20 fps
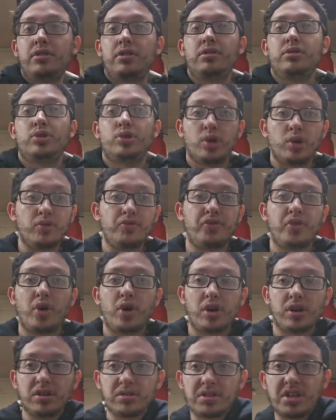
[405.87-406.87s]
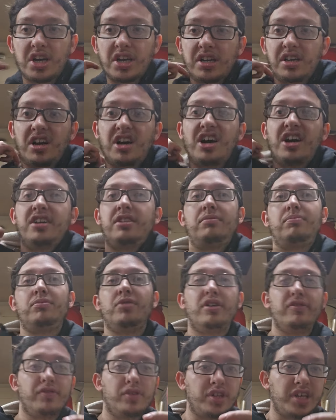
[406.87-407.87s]
So far, thank God,
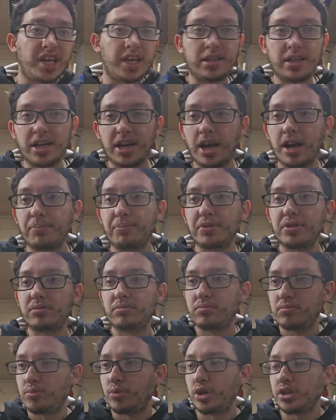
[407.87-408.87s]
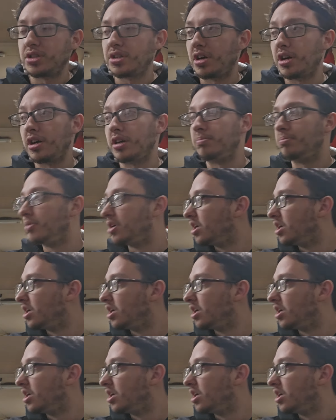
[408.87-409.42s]
I've only had that happen one time.